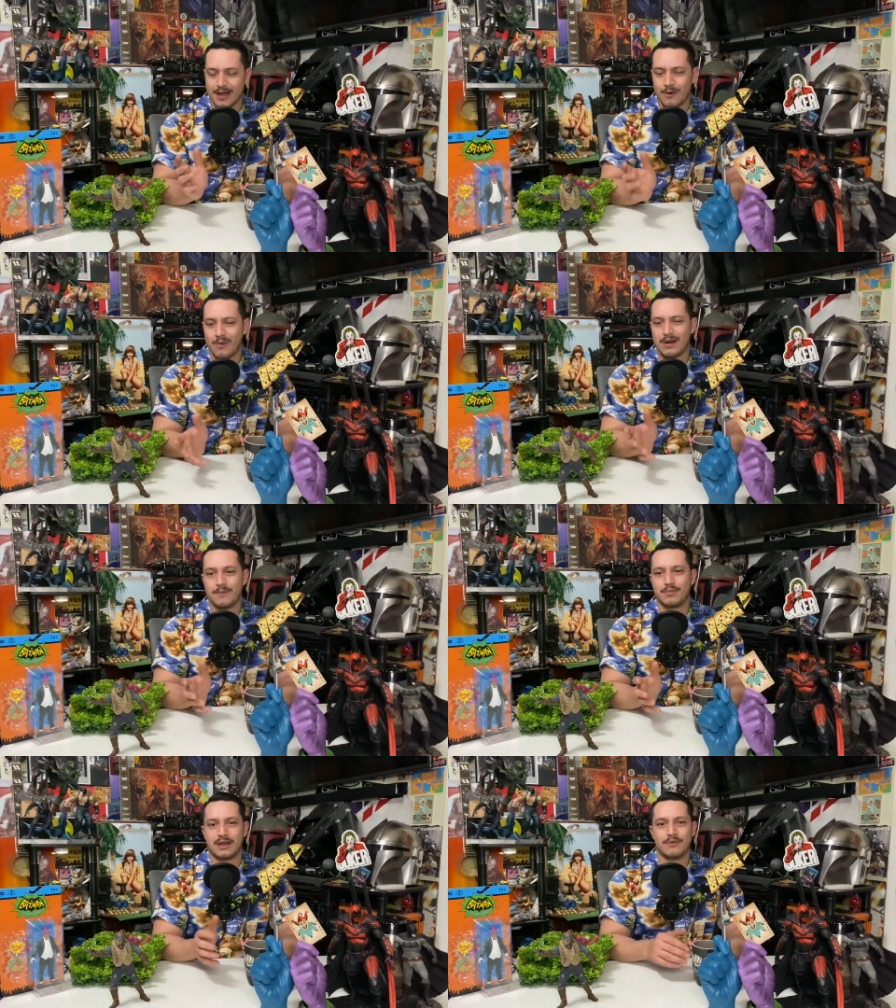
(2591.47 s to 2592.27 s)
when
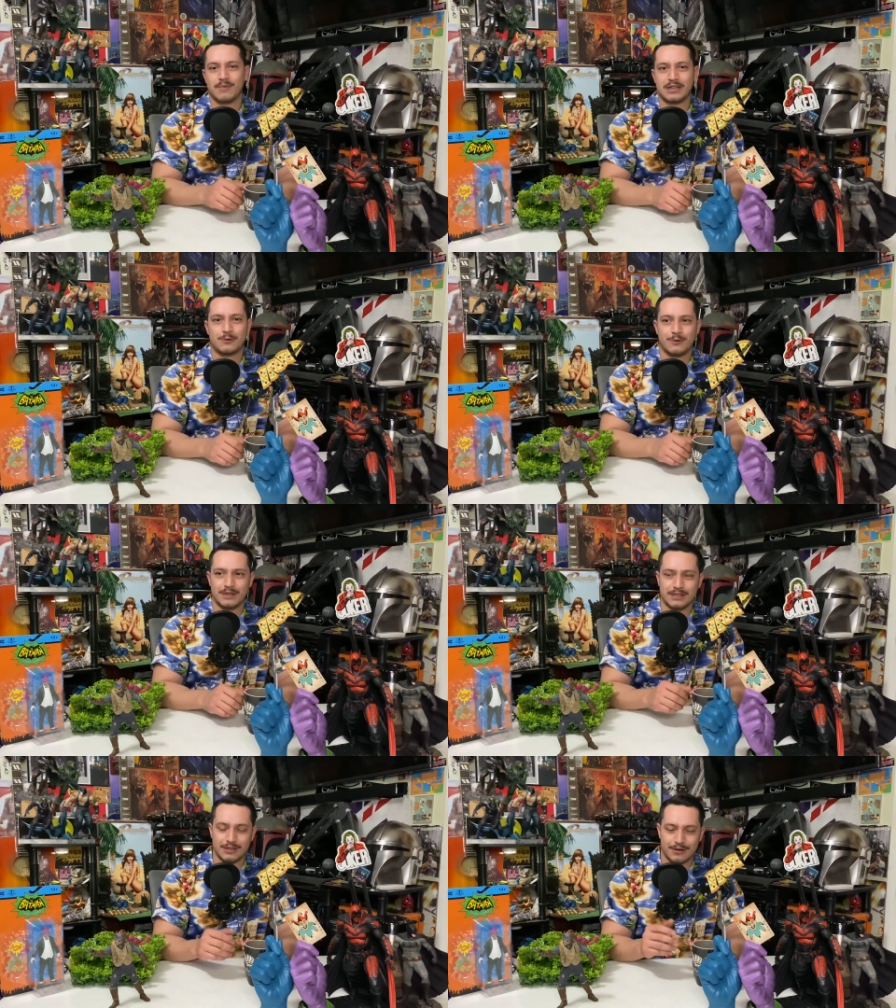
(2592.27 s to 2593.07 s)
I'm playing with my
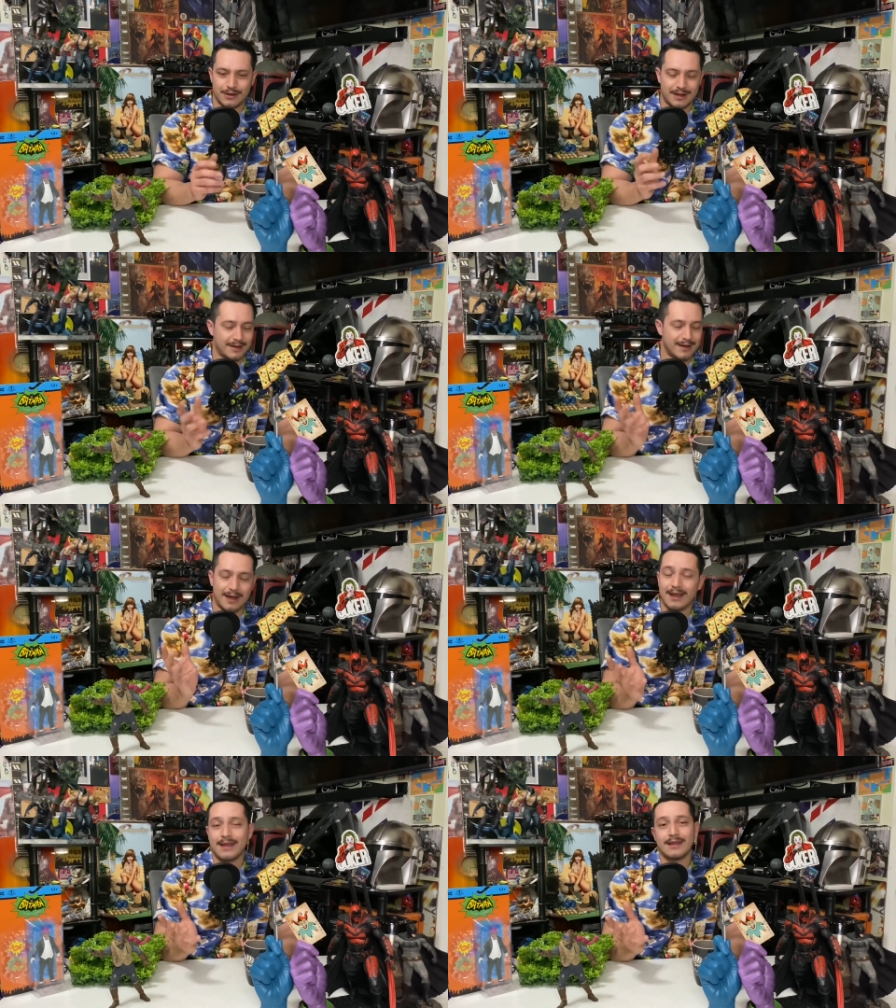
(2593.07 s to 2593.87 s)
toys. You know, I,
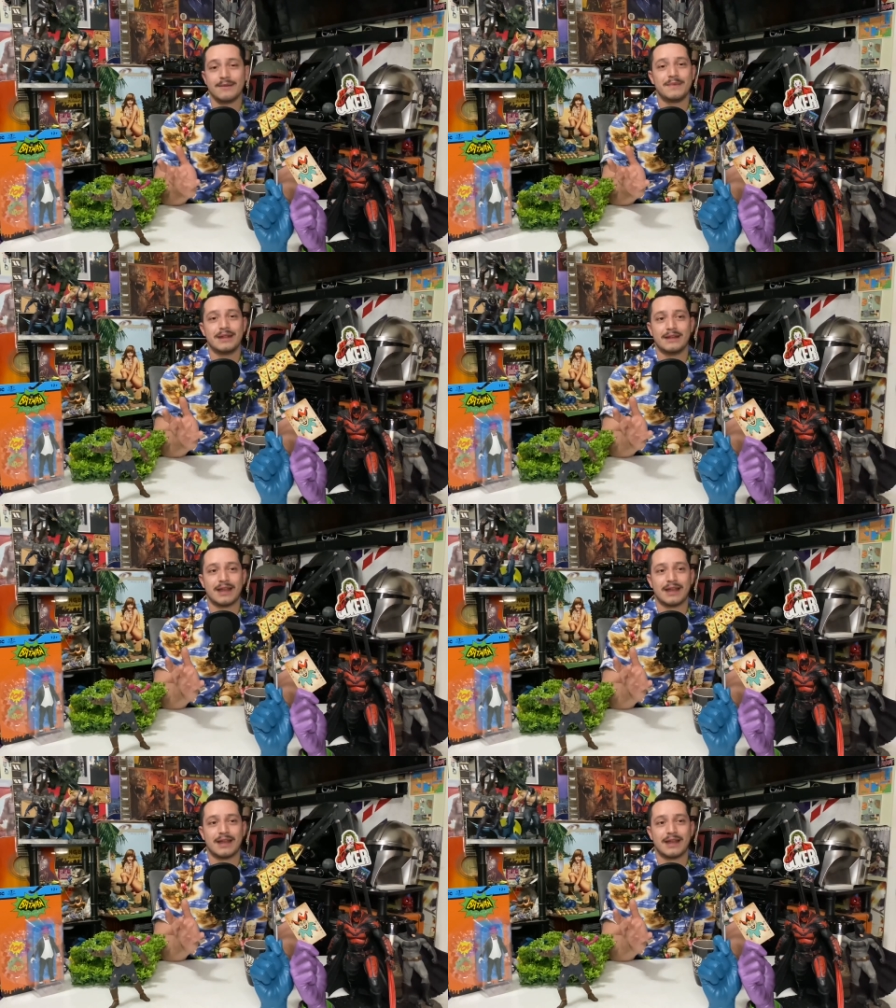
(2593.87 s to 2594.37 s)
I can admit it.